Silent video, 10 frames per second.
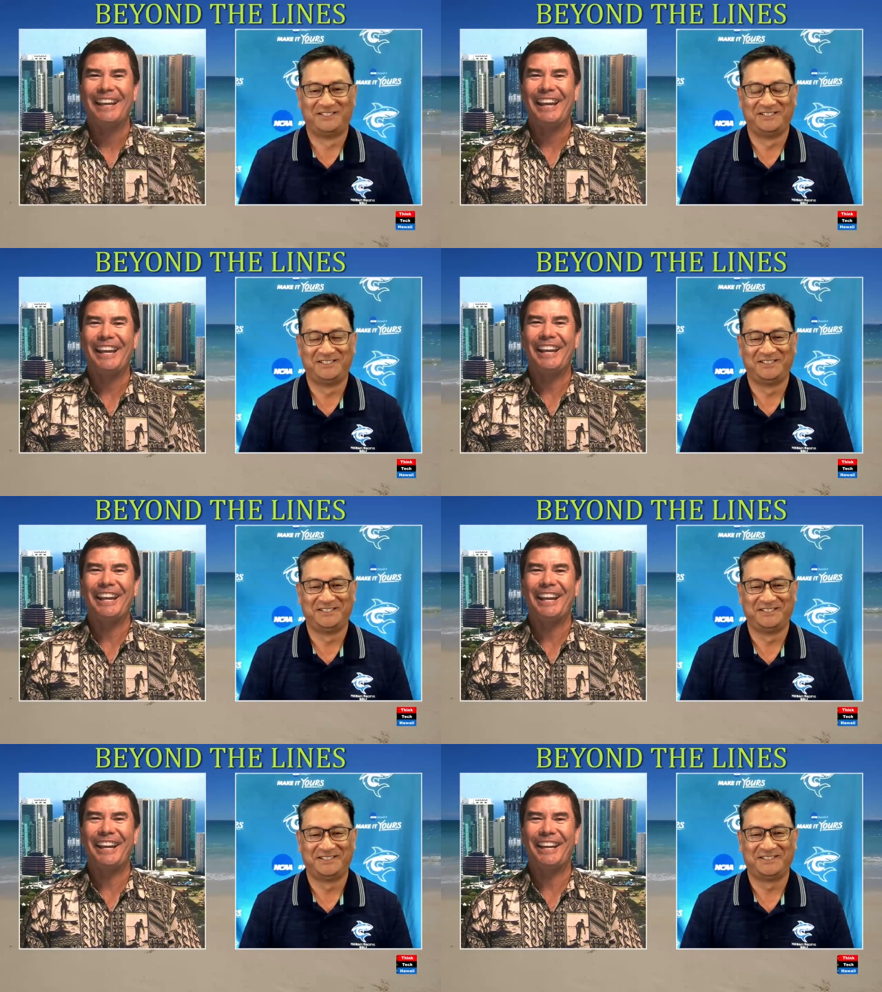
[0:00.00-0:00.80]

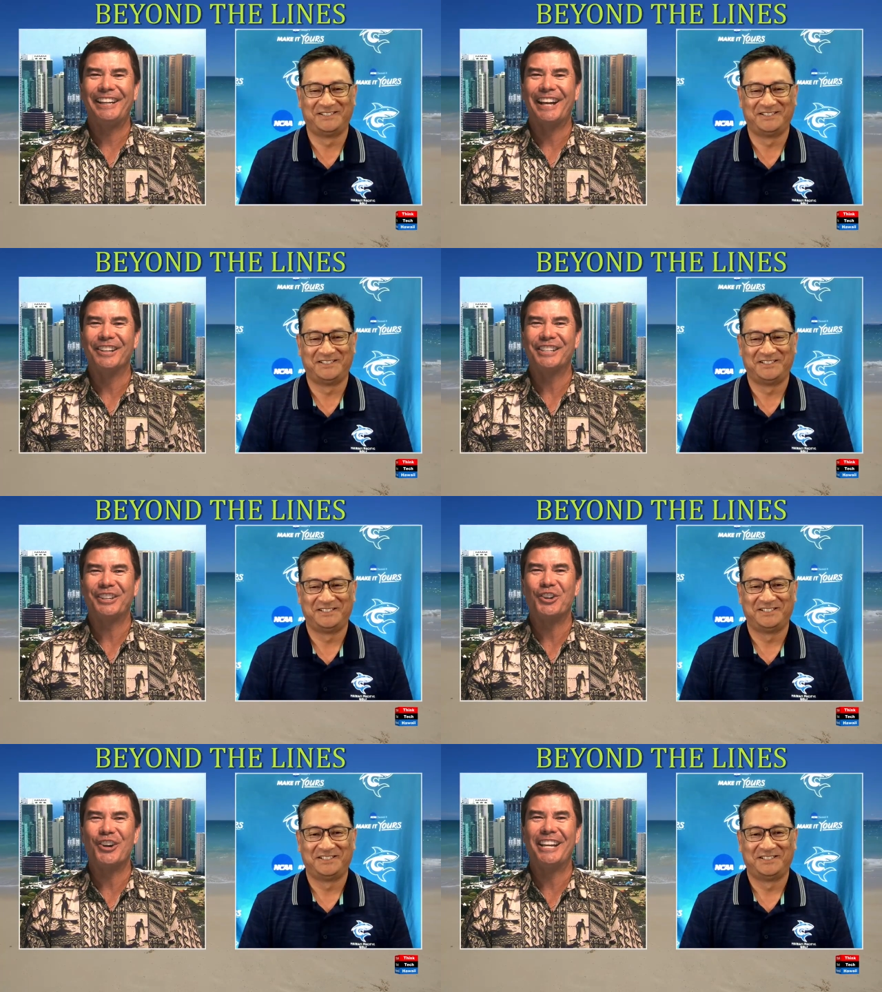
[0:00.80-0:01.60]
Speaker 1: Hey, Ed, how's
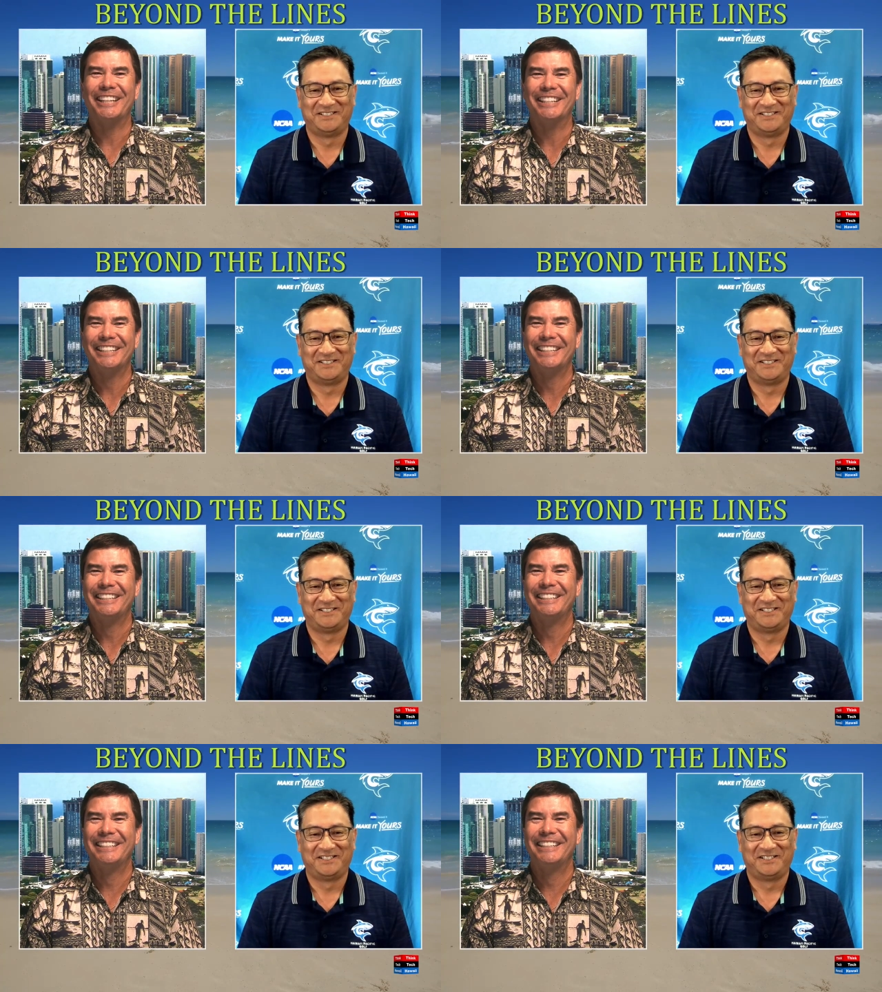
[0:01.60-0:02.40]
it going?
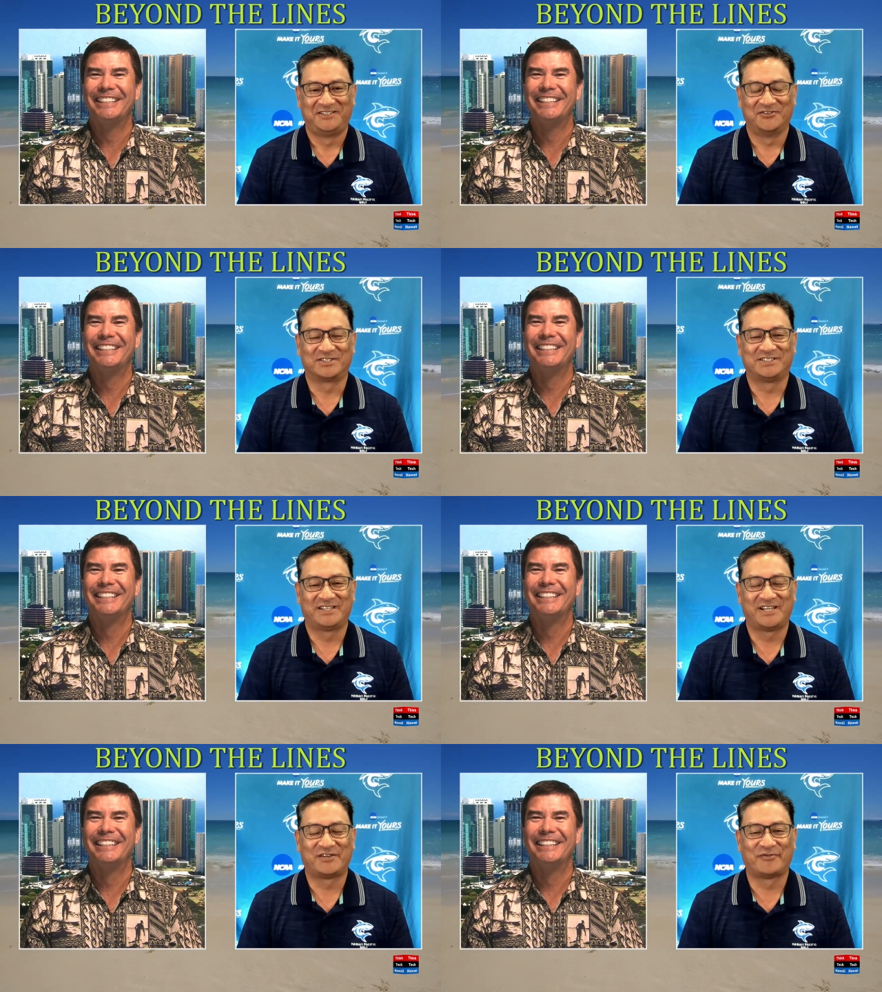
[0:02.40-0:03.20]

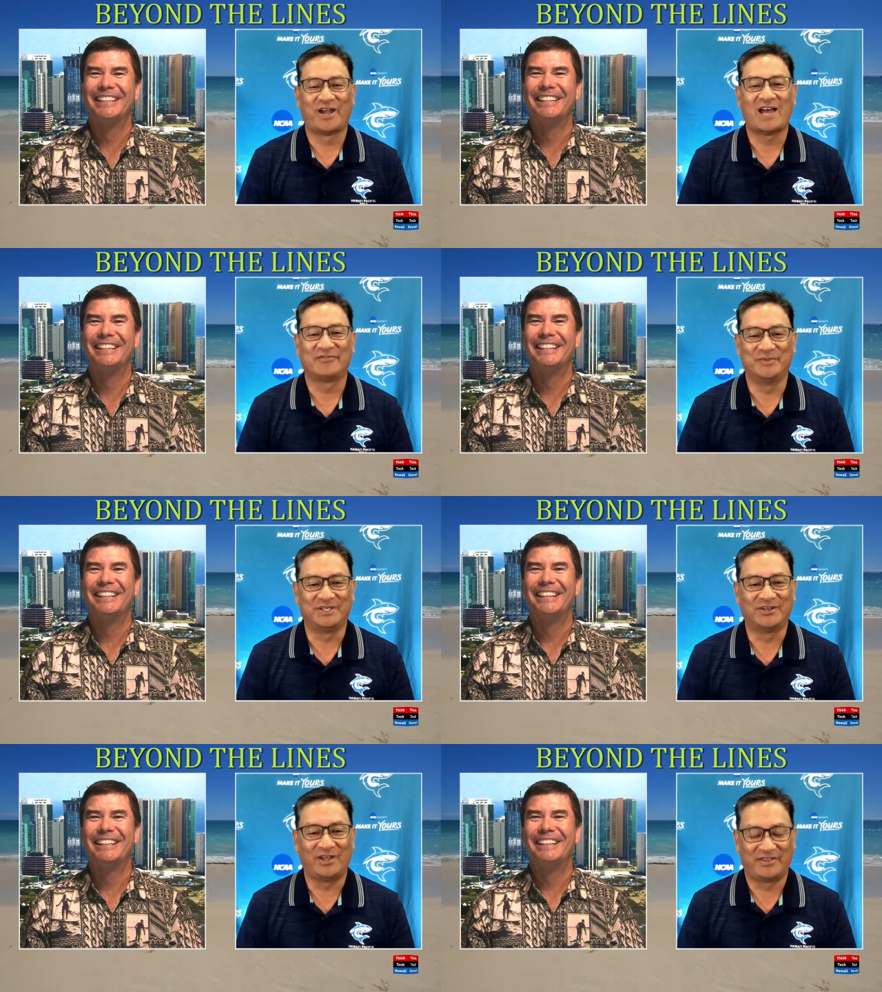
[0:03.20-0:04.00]
Speaker 2: Rusty, thank you for
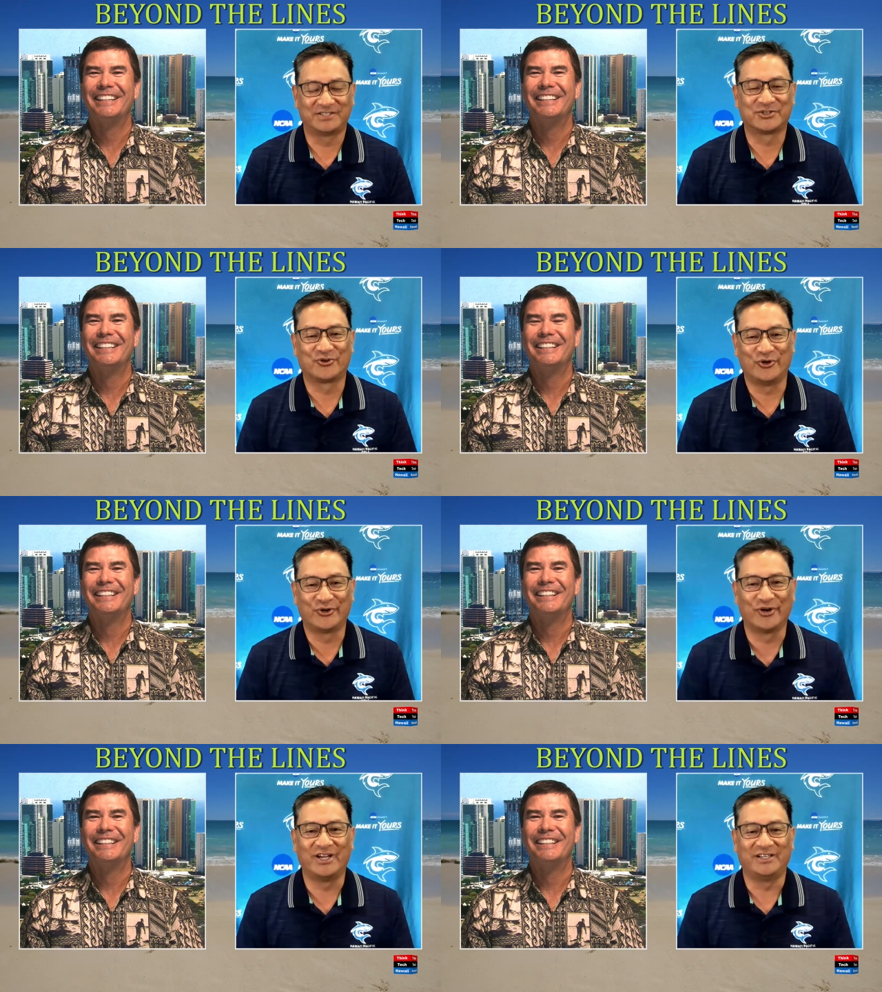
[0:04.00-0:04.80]
having me. Things are
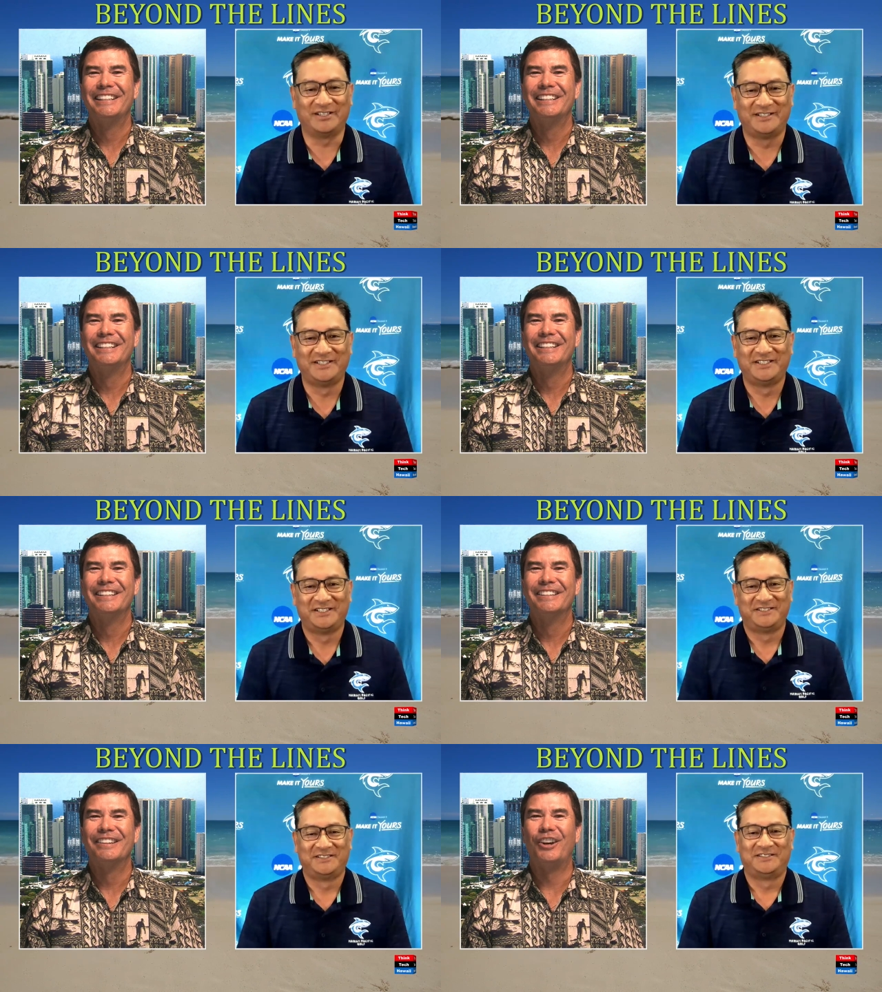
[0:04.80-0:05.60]
going great.
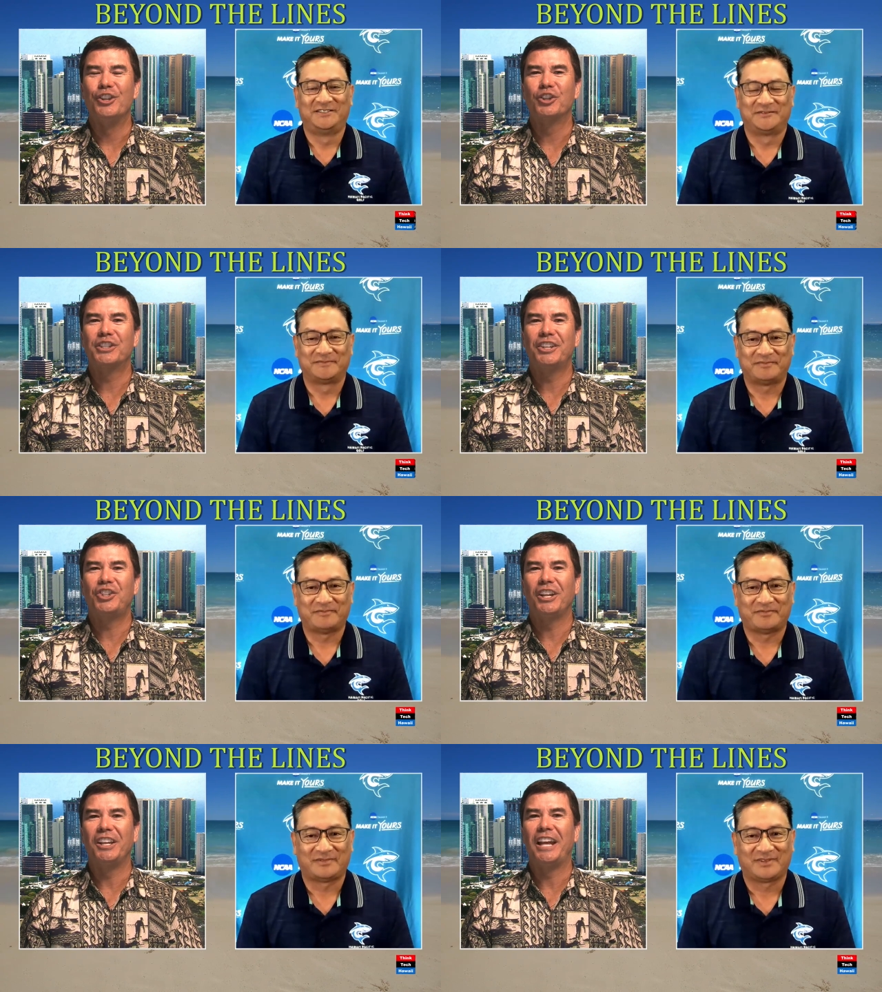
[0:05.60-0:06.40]
Speaker 1: Oh, you're
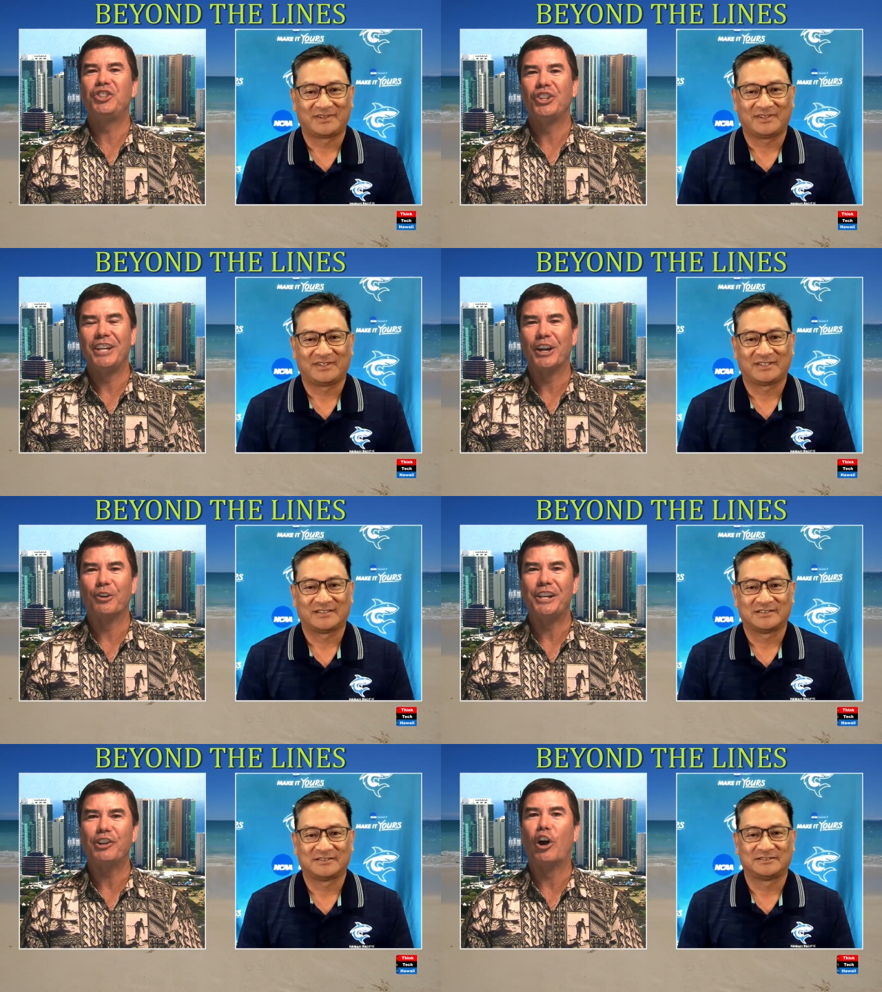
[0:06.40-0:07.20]
such a
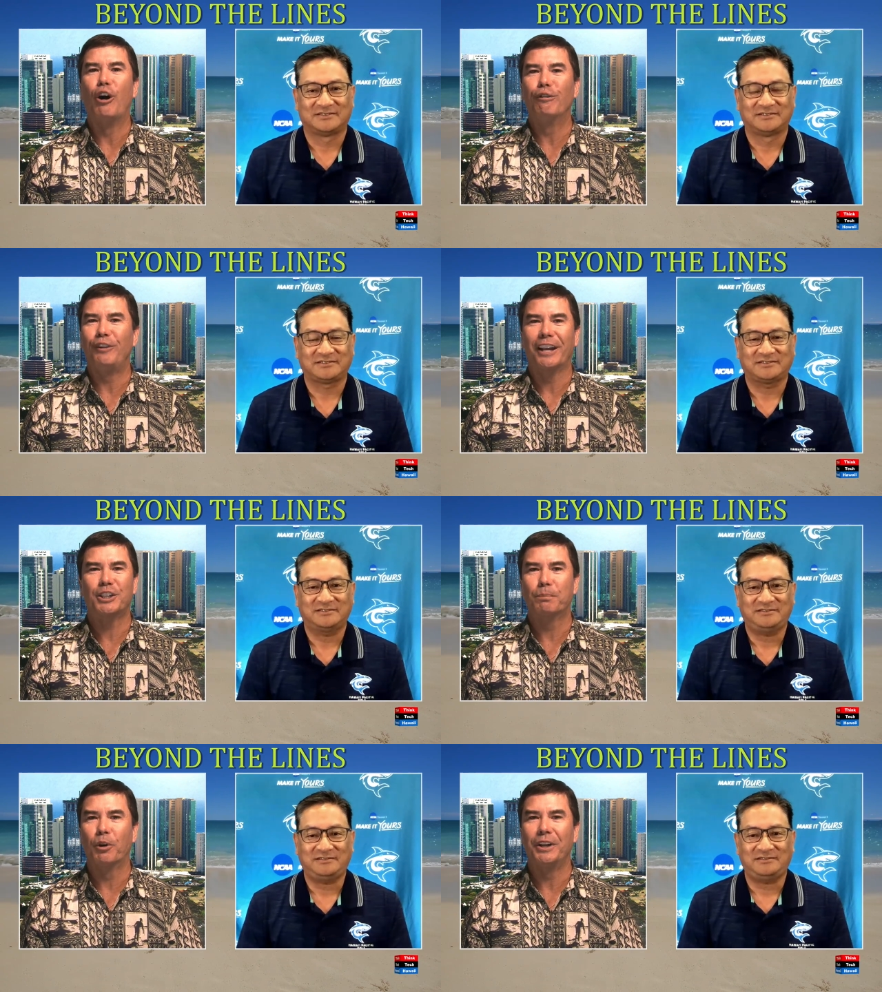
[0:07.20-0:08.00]
legendary golf
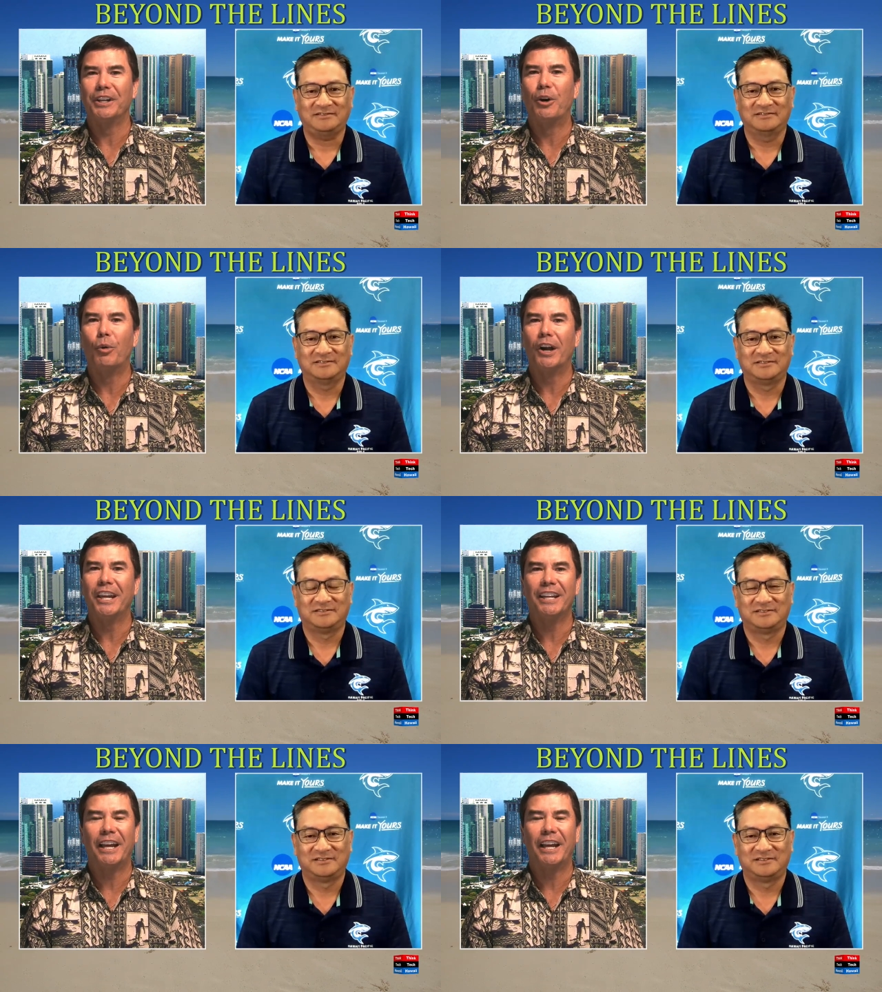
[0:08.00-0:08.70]
expert in Hawaii, and